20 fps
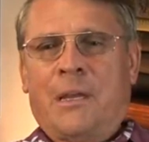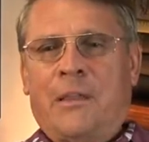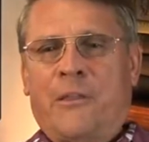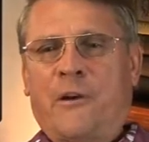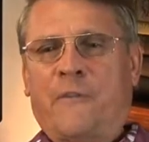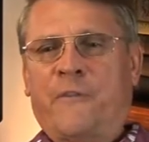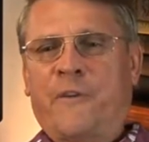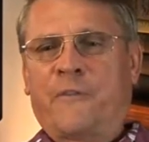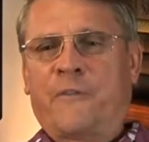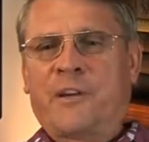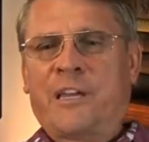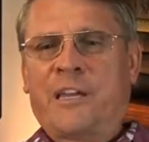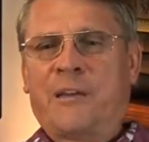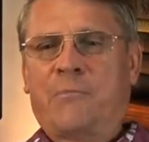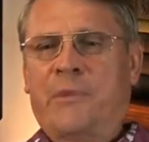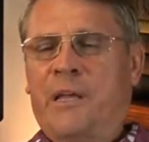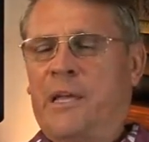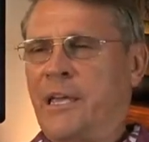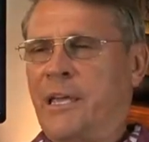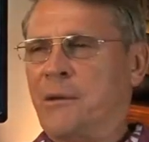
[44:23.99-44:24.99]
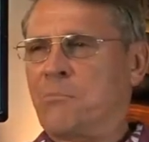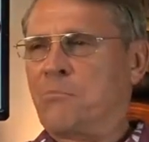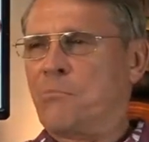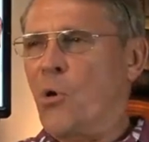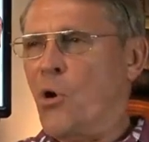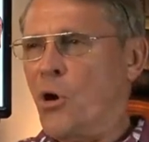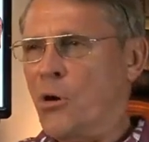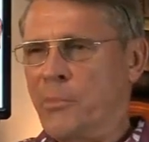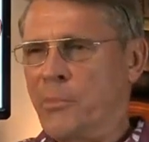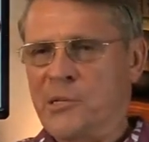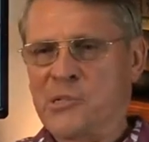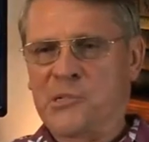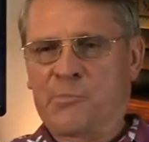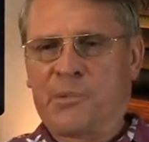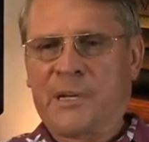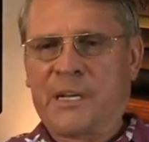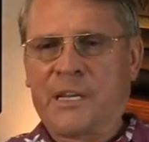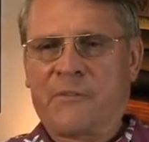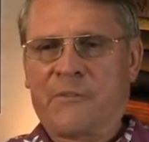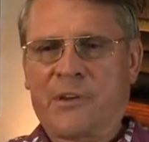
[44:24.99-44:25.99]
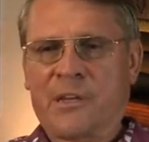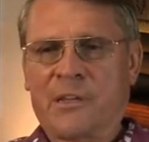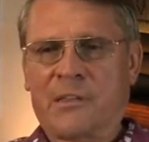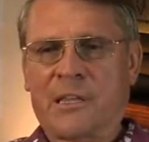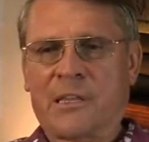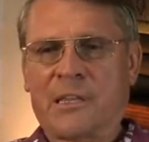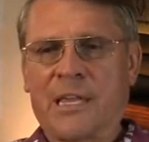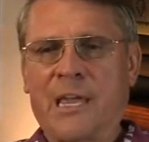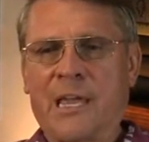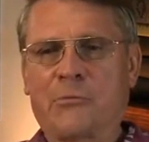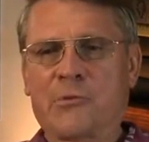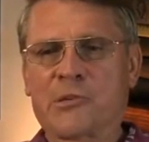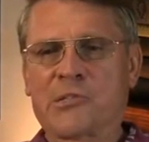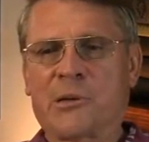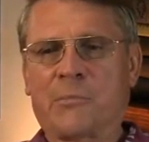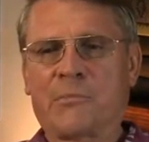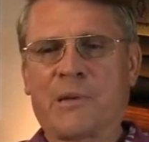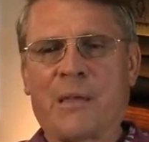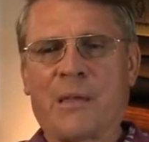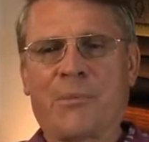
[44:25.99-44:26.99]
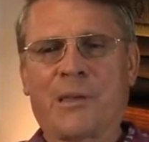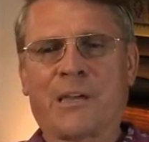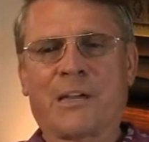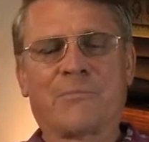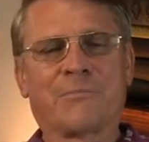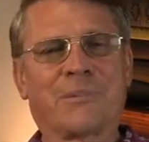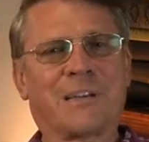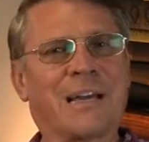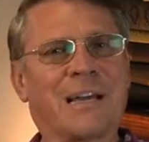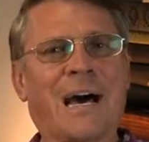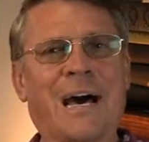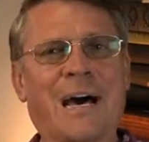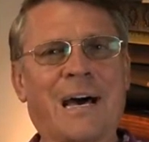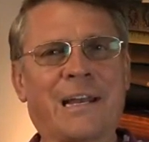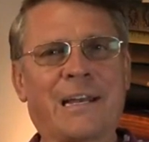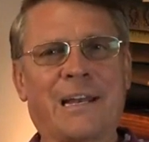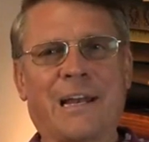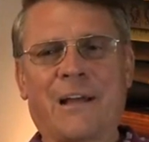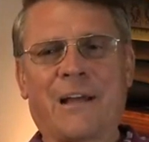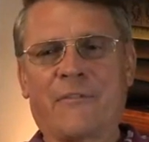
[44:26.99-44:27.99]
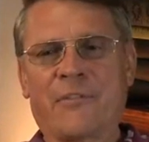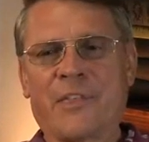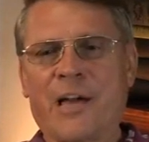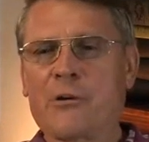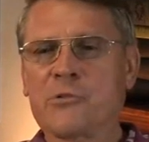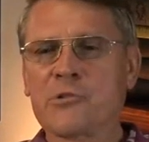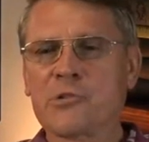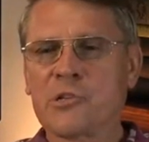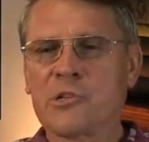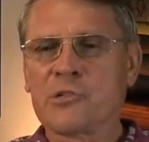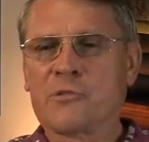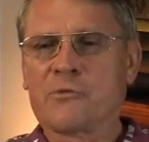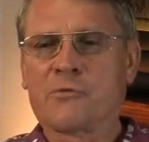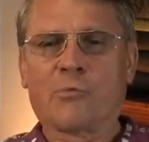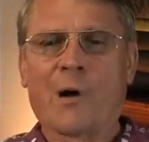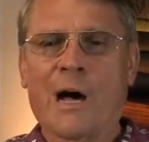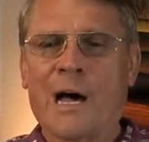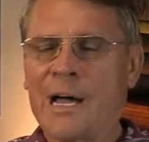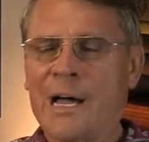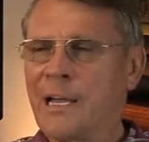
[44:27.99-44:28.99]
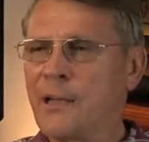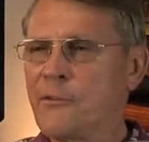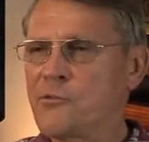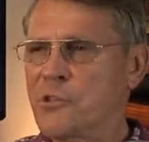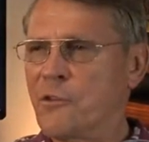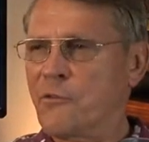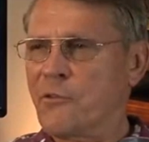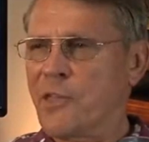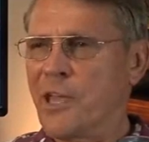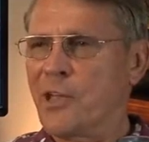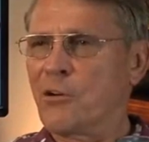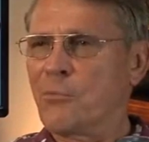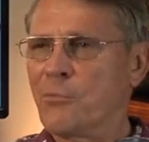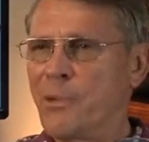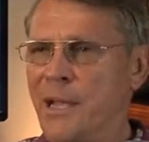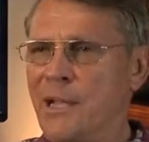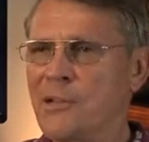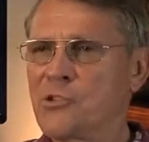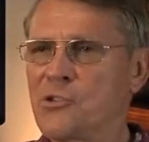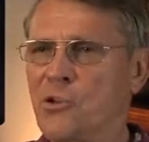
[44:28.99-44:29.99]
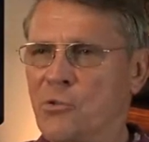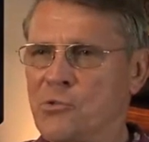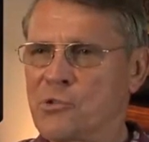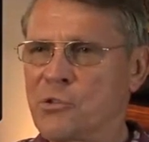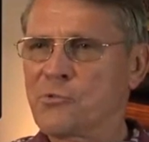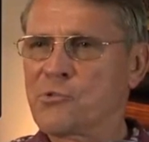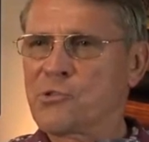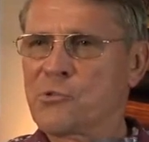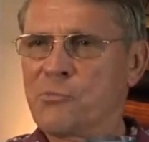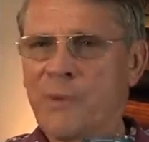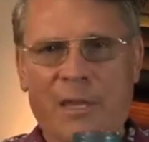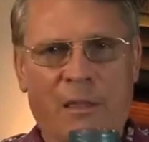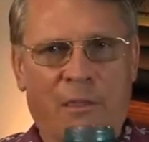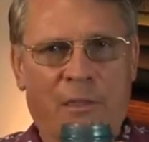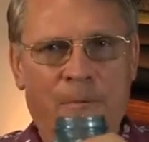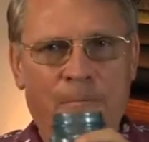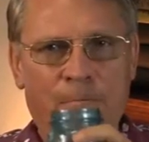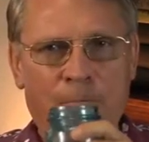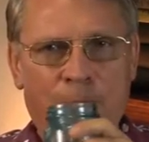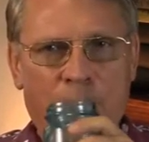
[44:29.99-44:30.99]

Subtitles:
There are 15 million Mormons believing that they will someday become God and have thousands of wives if they obey Joseph Smith.